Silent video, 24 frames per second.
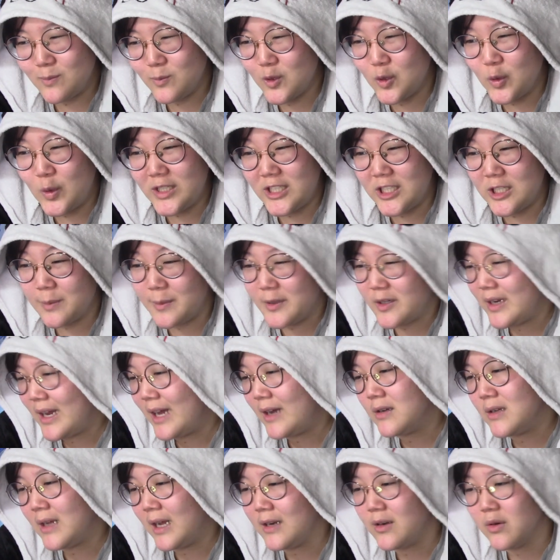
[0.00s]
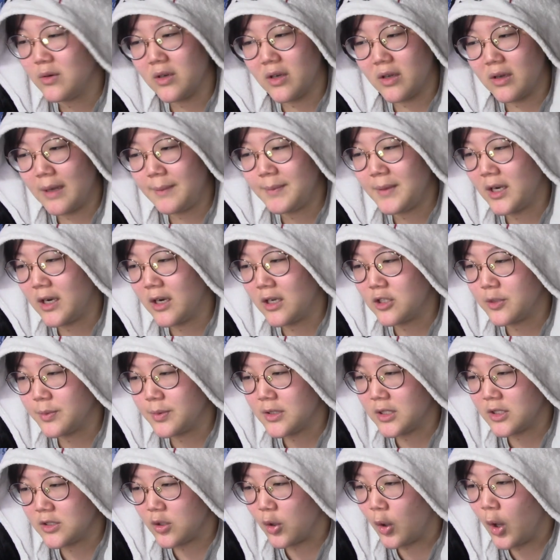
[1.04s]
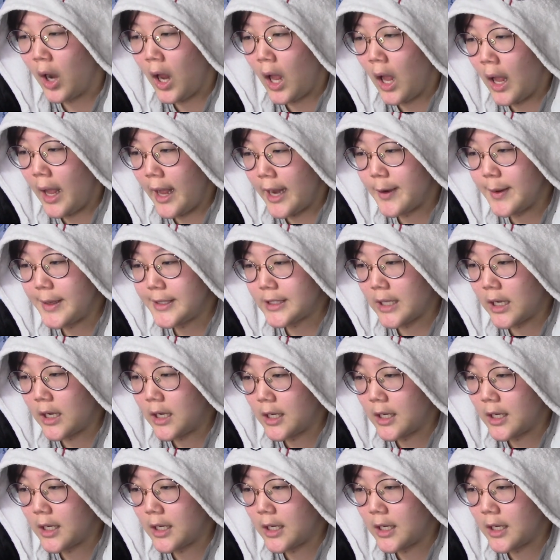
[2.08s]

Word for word: Questionable. I don't know. I'm not 100% sure. Anyways,